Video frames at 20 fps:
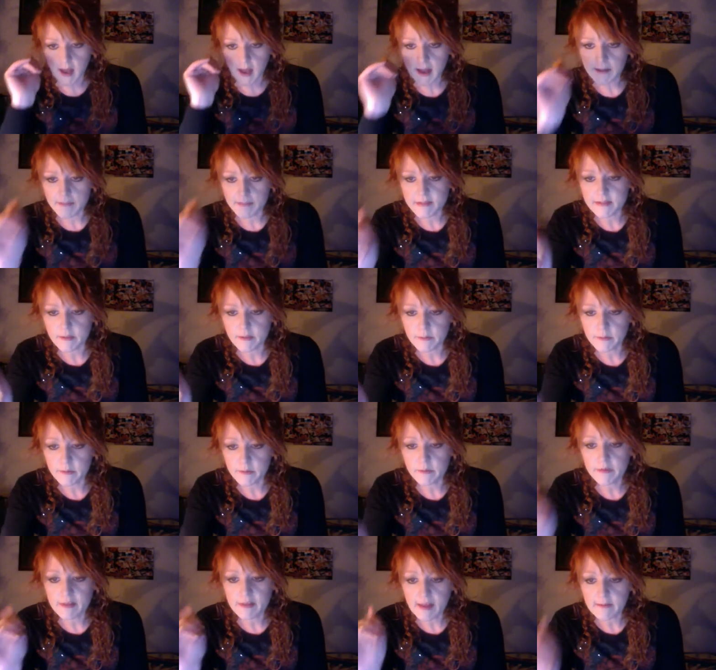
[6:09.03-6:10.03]
I am
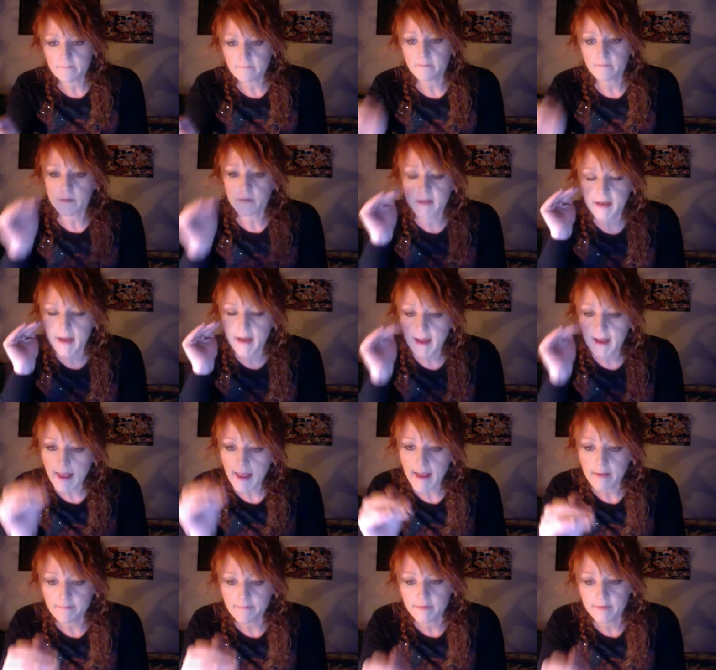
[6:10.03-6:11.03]
so thankful that I
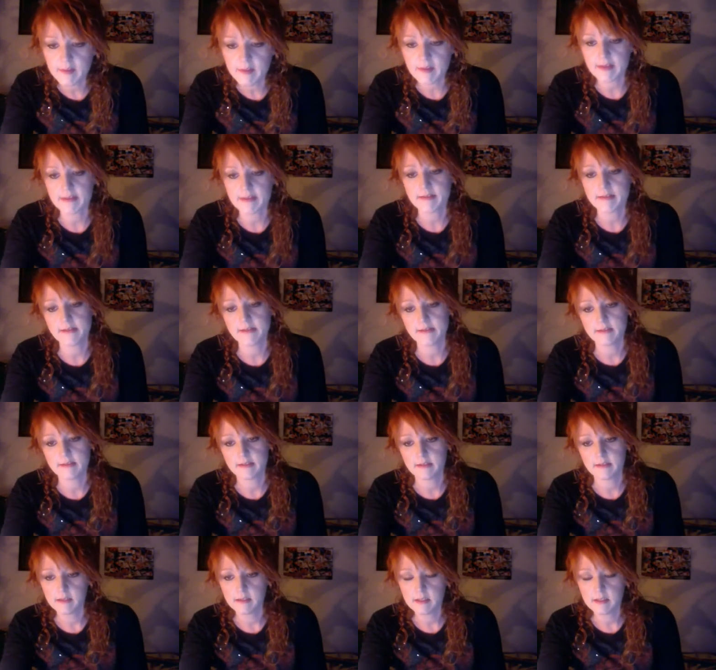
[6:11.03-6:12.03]
have
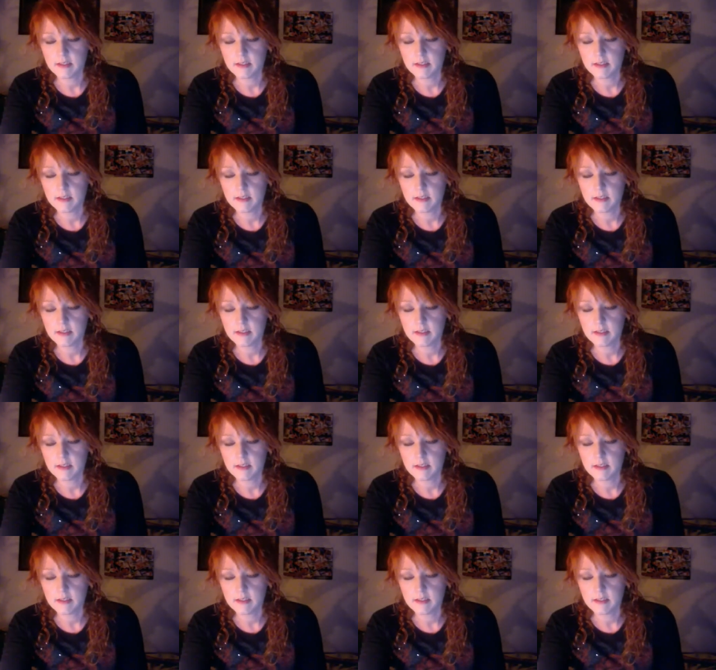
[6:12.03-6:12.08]
this.